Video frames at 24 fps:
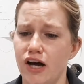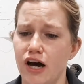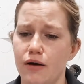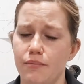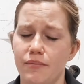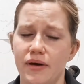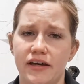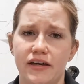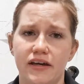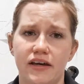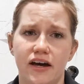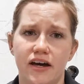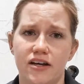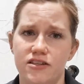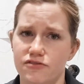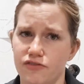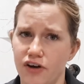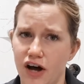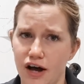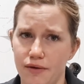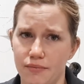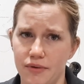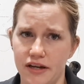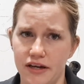It can cause
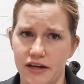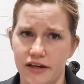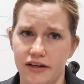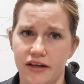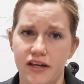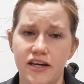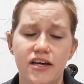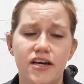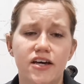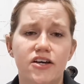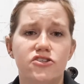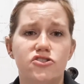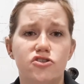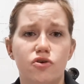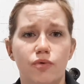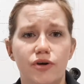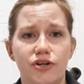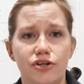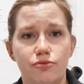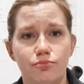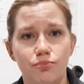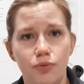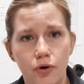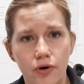vomiting. So when
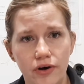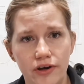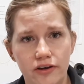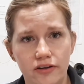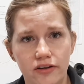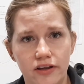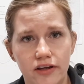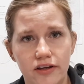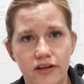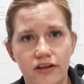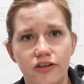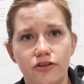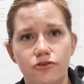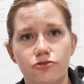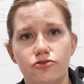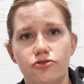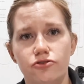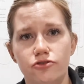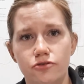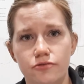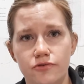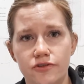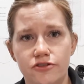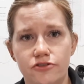you boil it, you
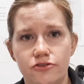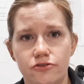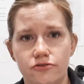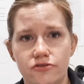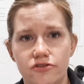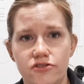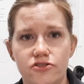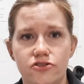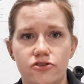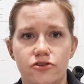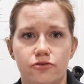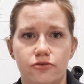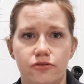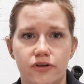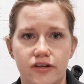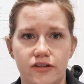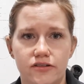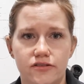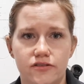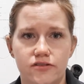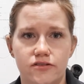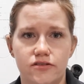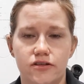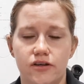do reduce the
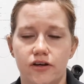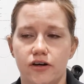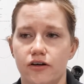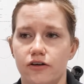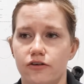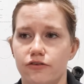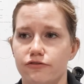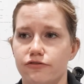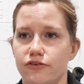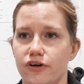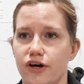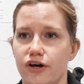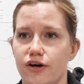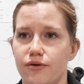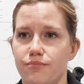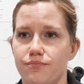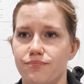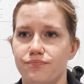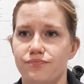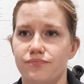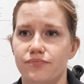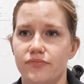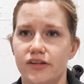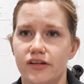risks of
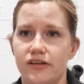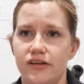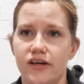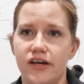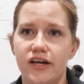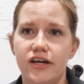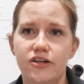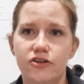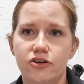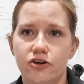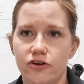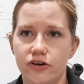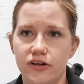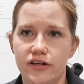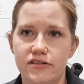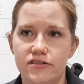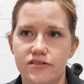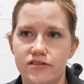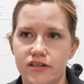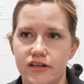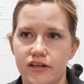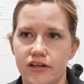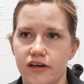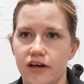
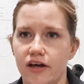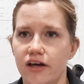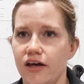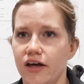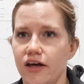increasing